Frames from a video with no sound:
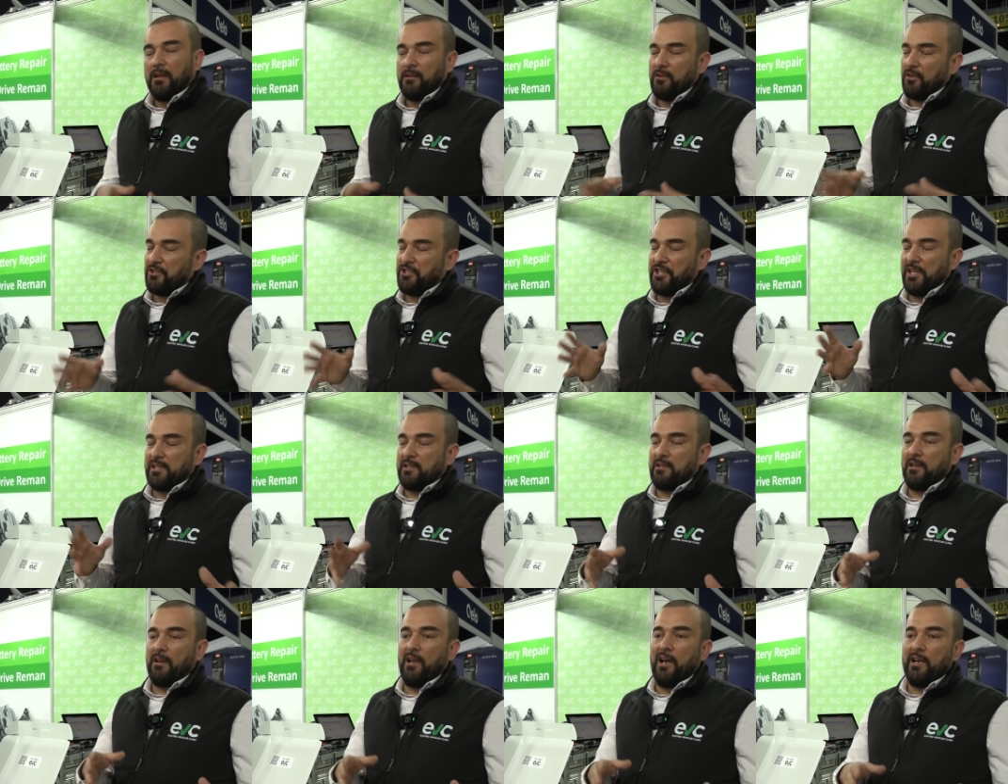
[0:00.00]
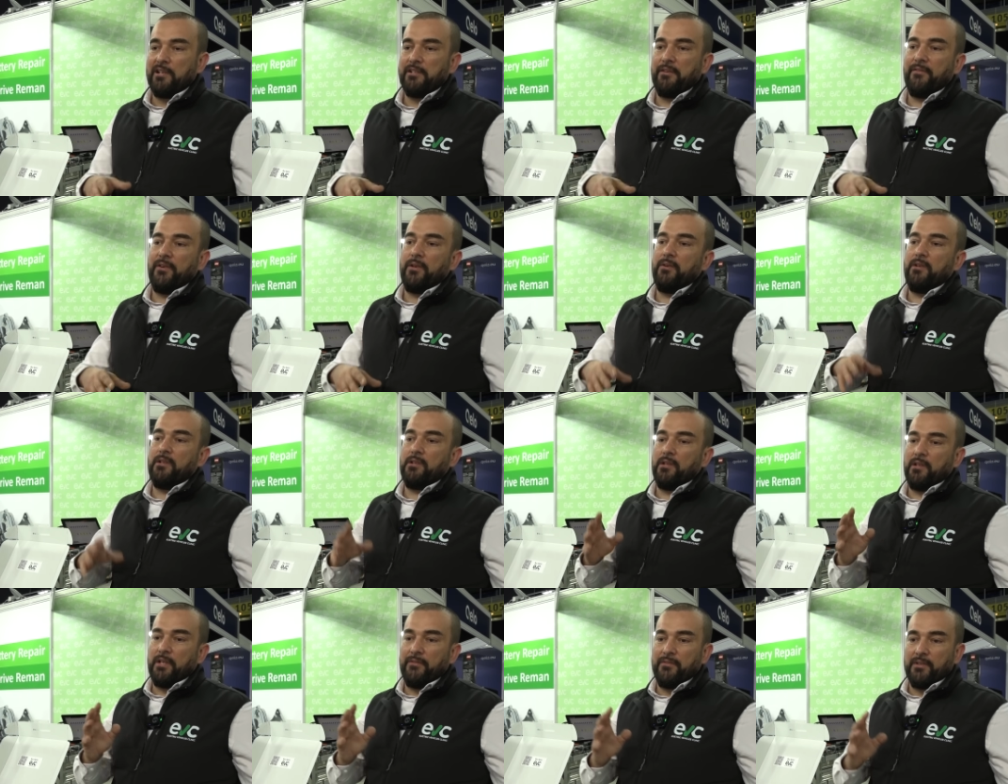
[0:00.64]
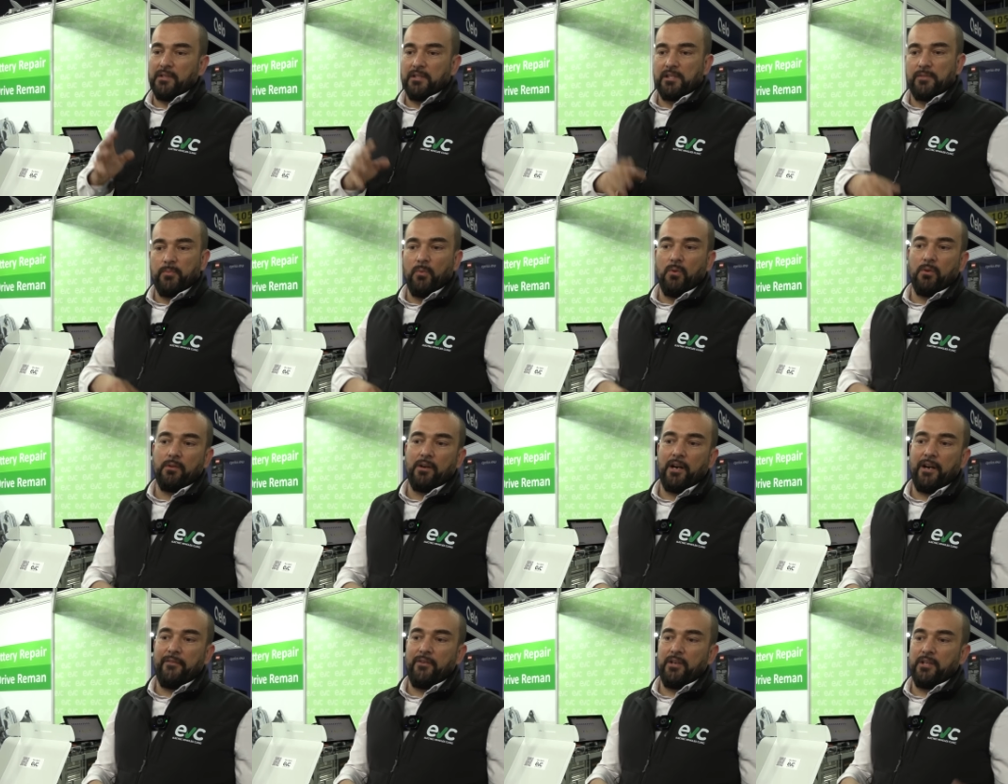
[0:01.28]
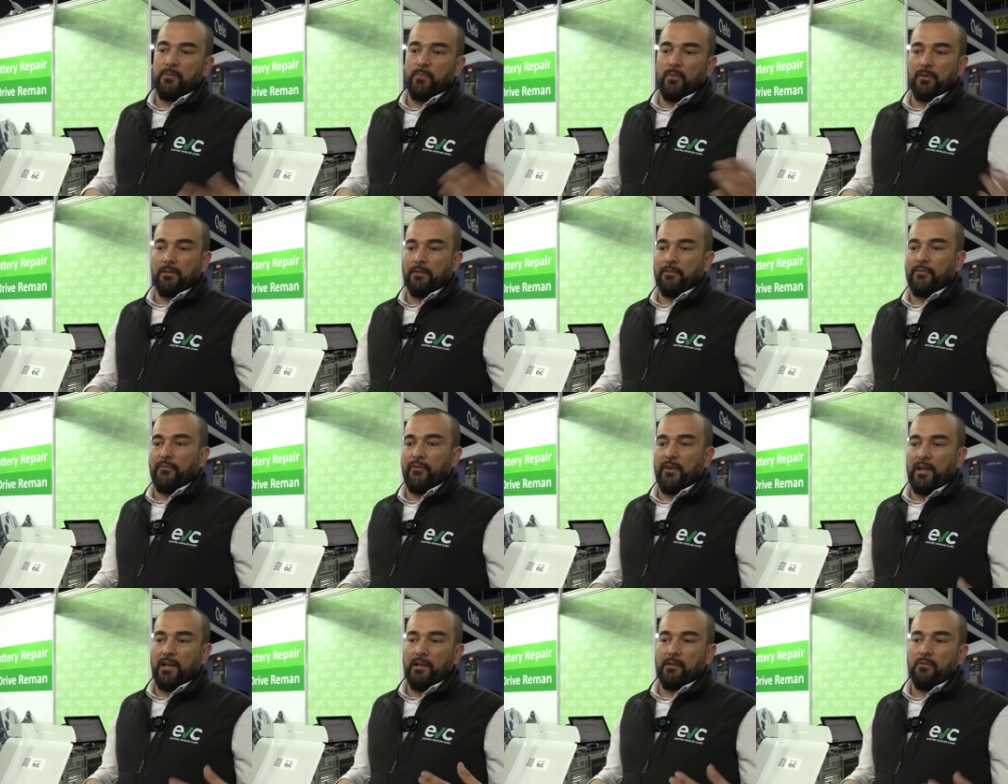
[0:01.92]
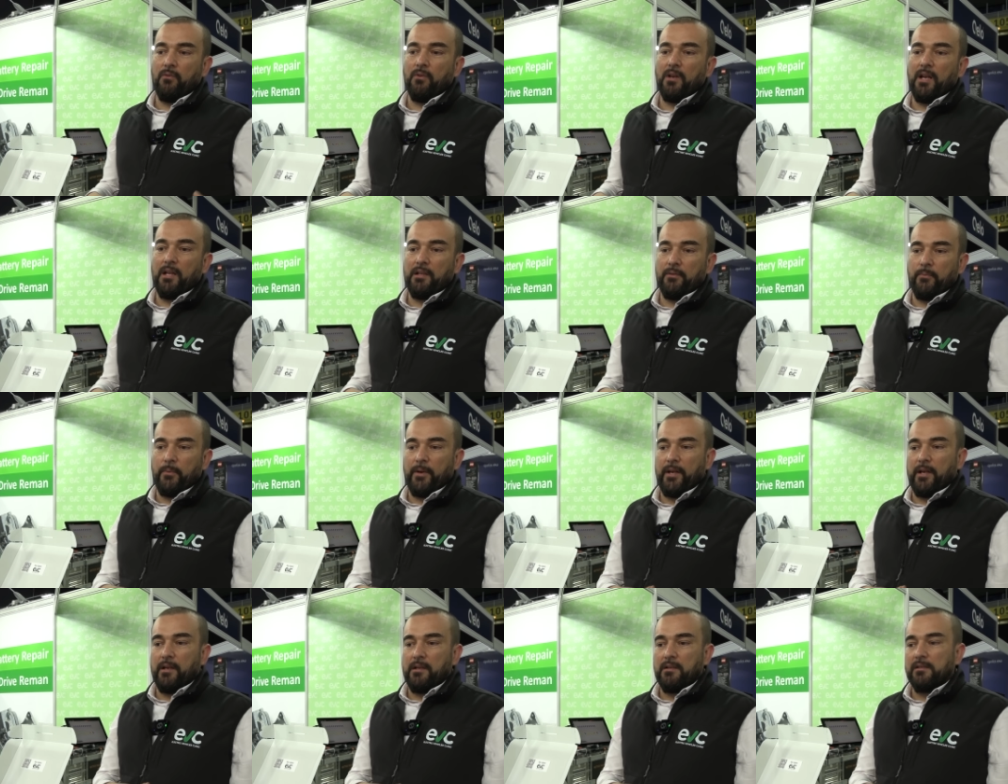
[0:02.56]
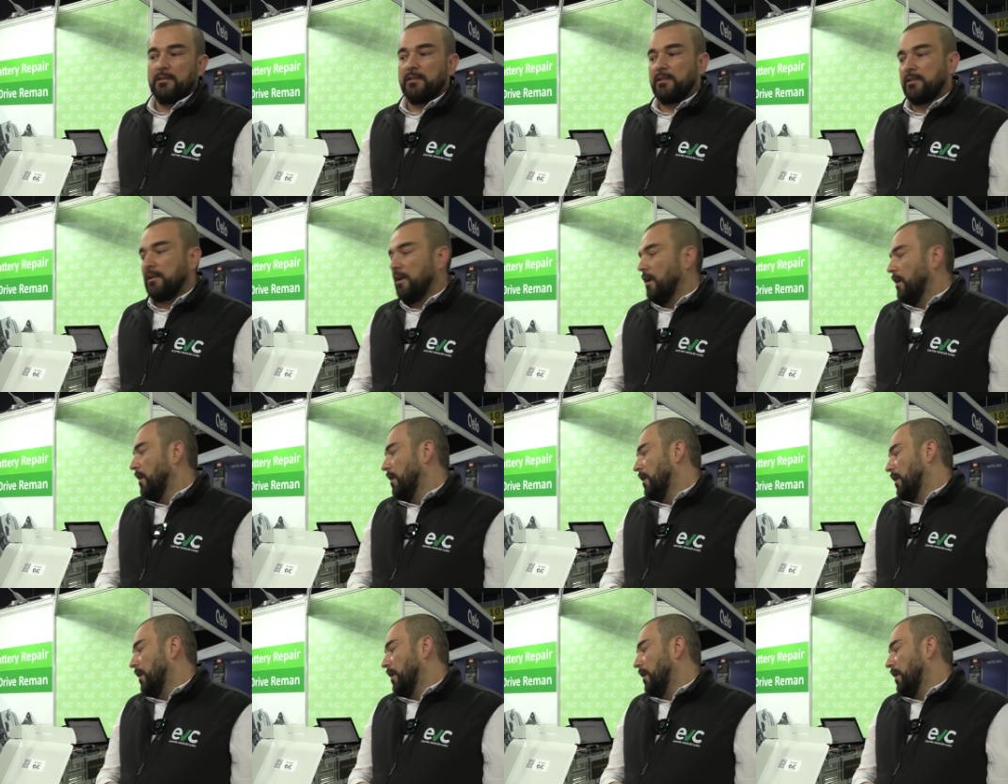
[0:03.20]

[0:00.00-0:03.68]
not just the large drive unit, even the small drive unit, Model 3 and all other vehicles.